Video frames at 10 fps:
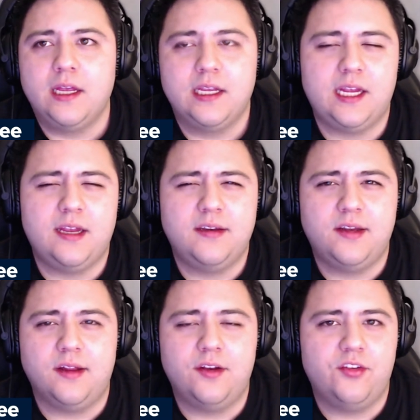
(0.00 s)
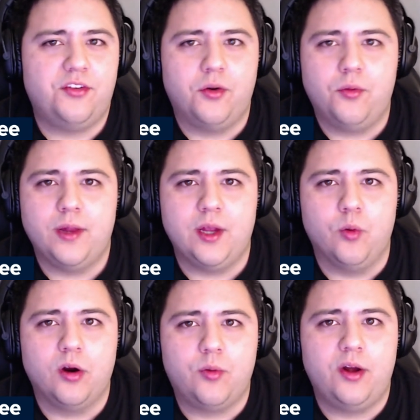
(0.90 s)
He and Dylan just don't really
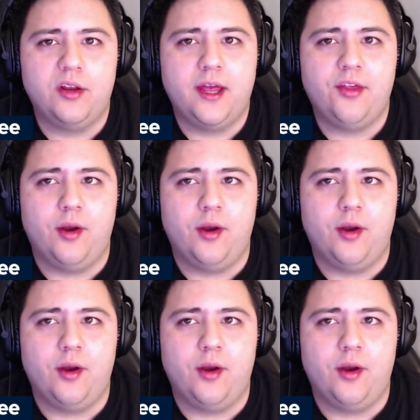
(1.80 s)
work well together.